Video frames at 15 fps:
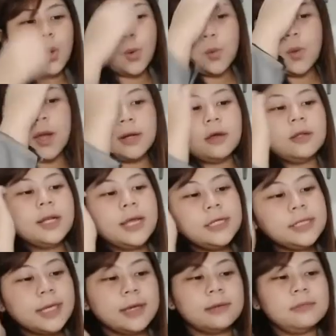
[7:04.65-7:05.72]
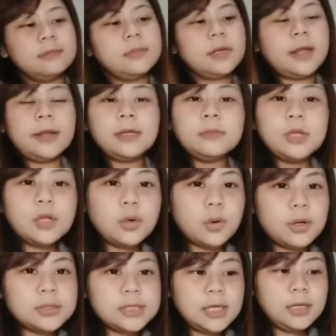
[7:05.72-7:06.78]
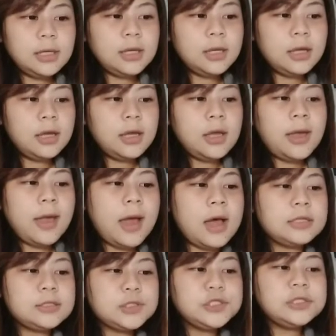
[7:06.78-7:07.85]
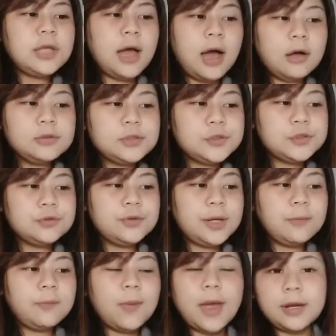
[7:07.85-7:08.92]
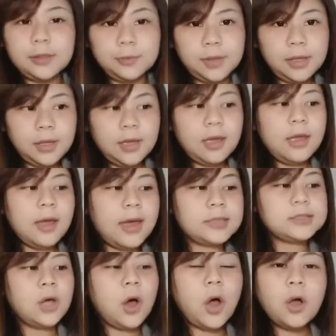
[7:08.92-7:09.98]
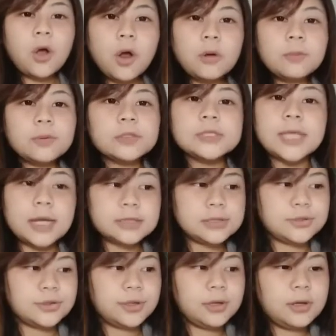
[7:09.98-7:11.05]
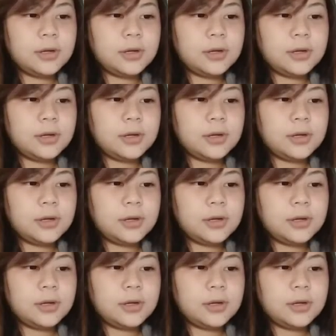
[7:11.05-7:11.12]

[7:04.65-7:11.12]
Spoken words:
One online game, Animal Crossing, has stood out during pandemic as Hong Kong protesters